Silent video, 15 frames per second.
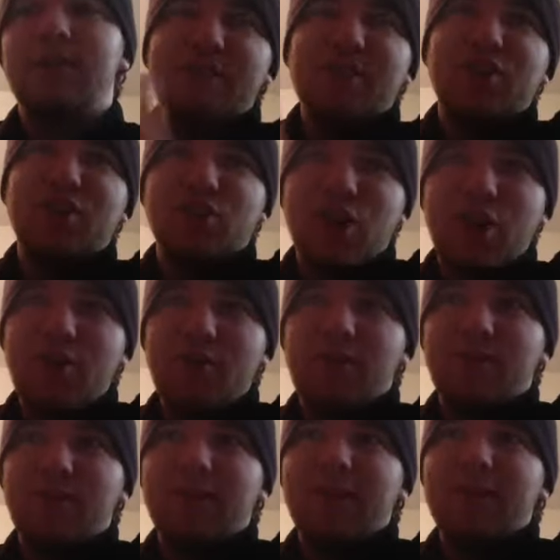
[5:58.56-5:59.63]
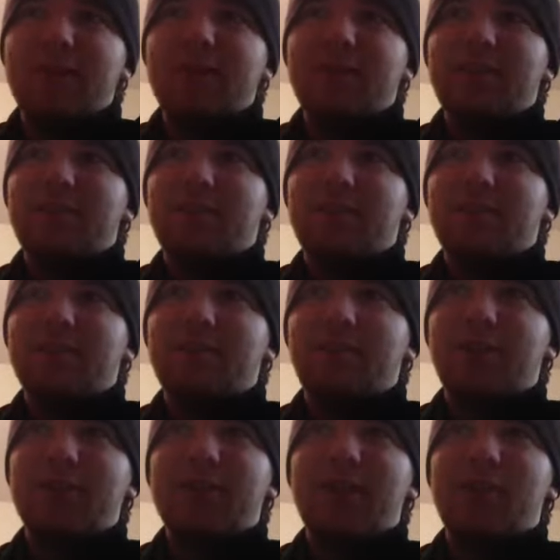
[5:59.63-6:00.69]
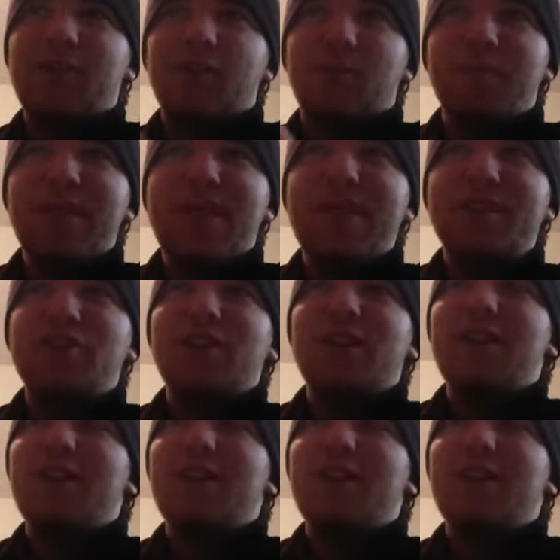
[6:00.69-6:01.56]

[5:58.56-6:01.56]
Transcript: Michonne, or as I call her, Mitch